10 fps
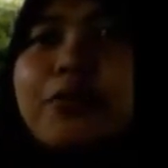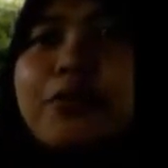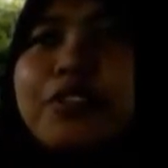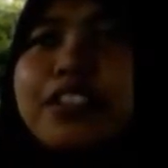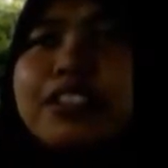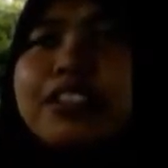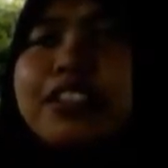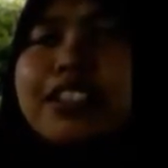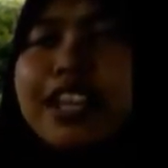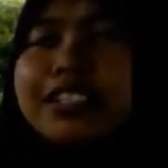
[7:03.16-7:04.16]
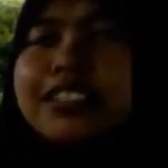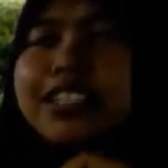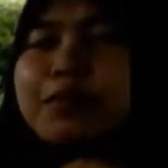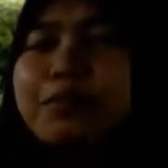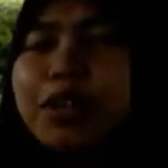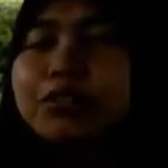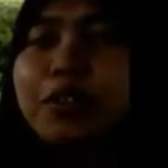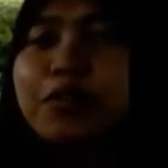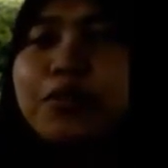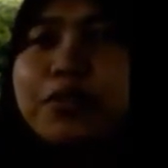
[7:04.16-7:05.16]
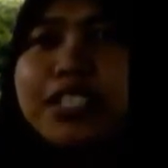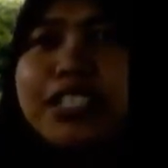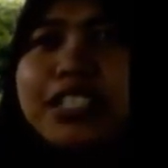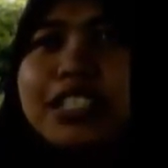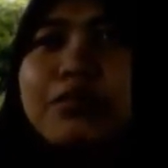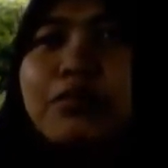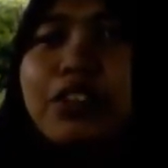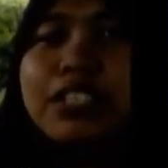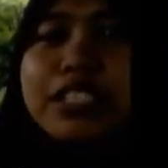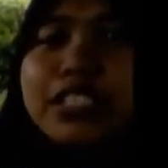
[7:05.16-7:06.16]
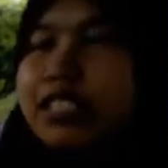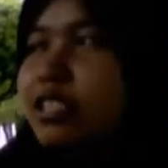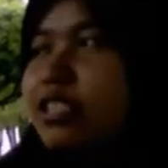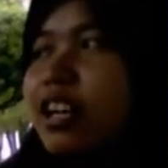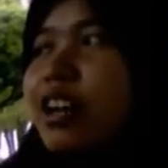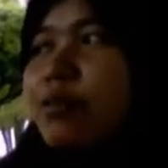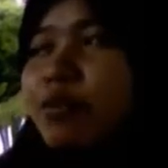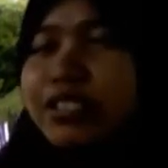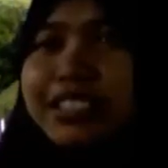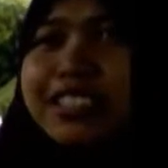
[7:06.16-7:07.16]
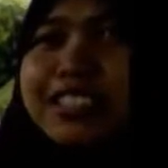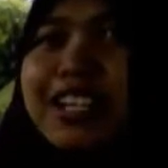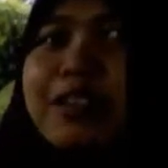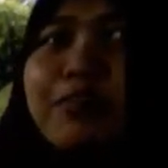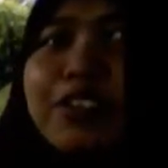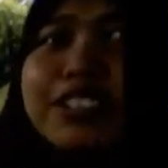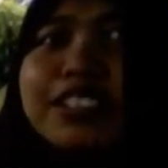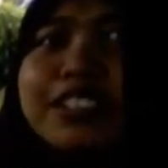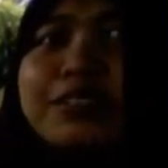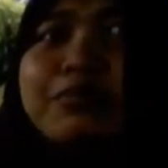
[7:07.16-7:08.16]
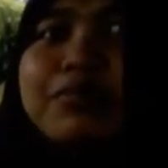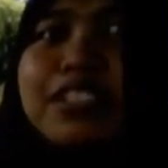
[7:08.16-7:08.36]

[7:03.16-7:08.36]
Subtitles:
will less the amount of the moisture, water and moisture.